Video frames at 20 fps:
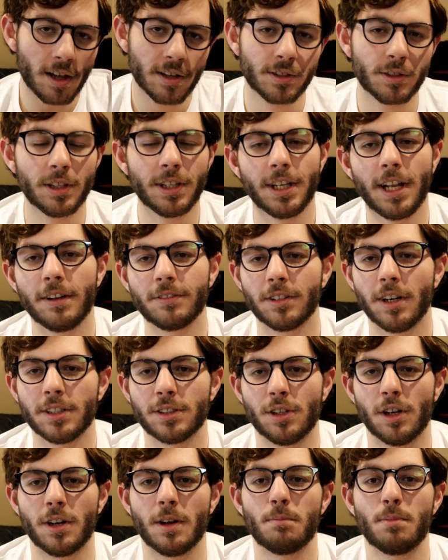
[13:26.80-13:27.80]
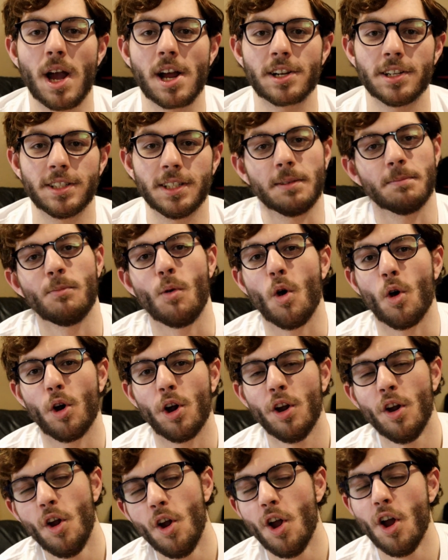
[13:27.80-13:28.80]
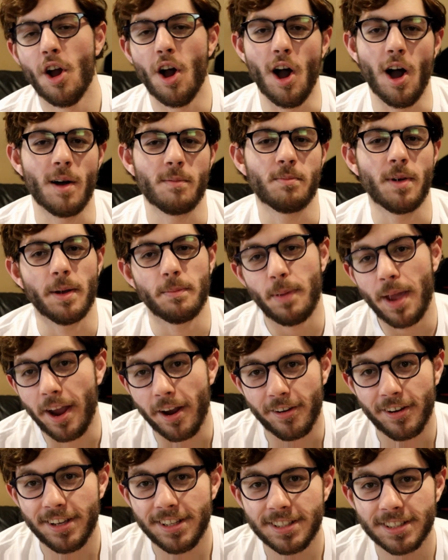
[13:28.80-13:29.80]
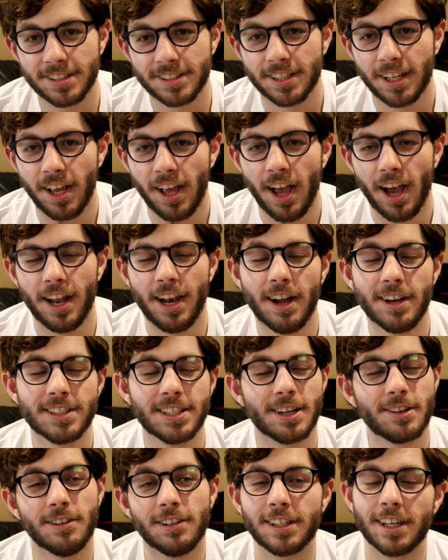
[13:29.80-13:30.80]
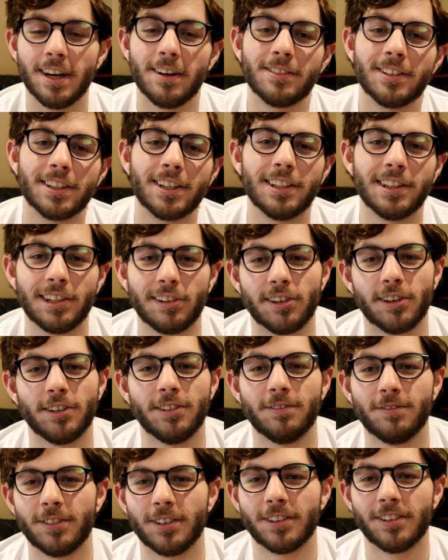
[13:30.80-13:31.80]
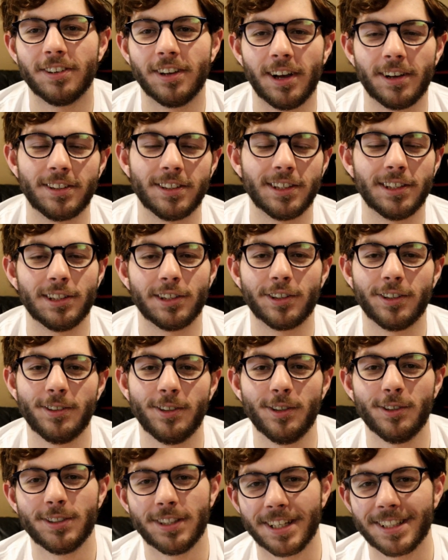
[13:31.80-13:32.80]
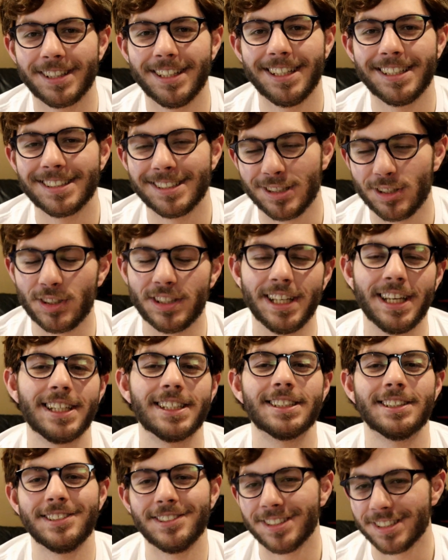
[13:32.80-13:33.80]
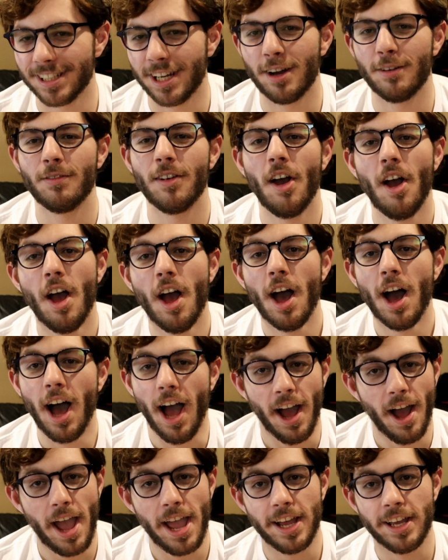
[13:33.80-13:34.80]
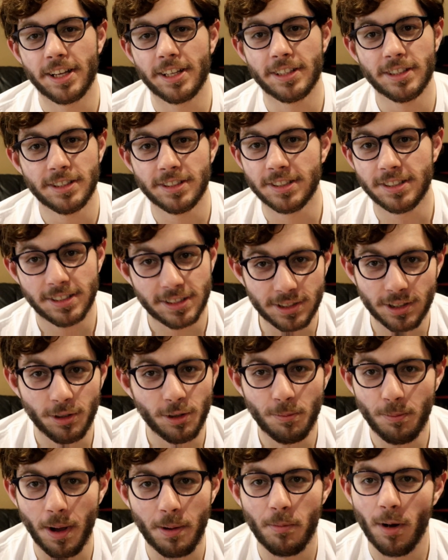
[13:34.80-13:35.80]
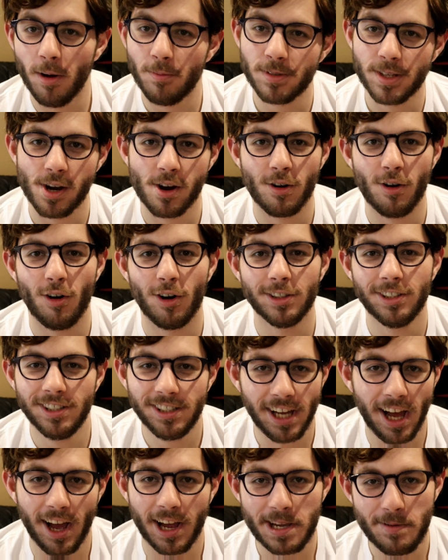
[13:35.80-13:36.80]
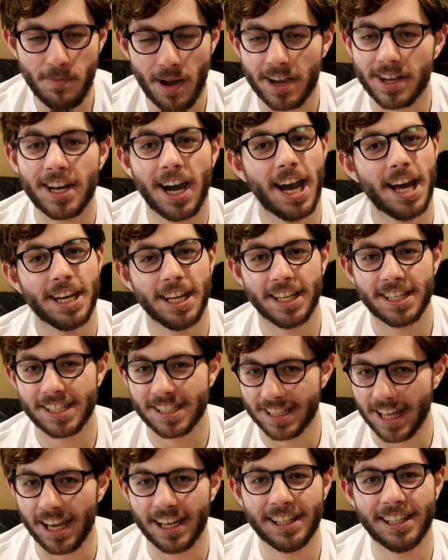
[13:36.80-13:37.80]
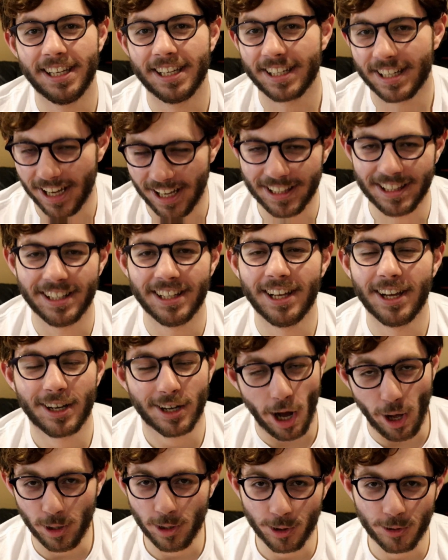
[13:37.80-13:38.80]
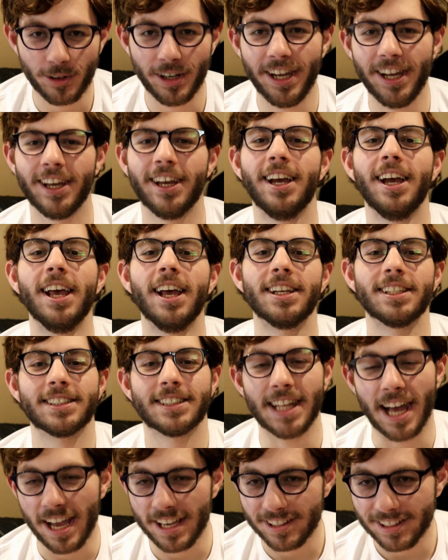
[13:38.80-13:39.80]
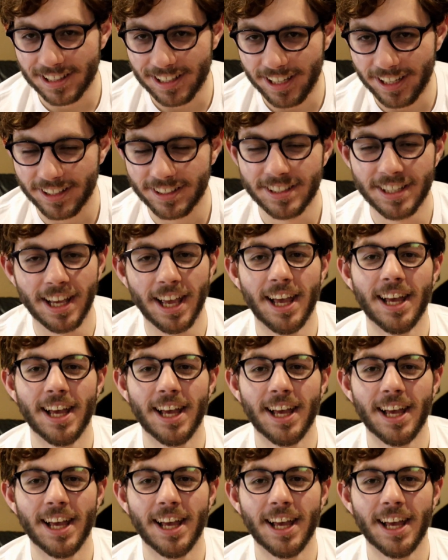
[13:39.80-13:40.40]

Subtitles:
So then after I started practicing more of my parents, and I was like, okay, I'm gonna learn new techniques, new things, new stuff. I do my mom's hair all the time. I cut it, style it, color it, style it,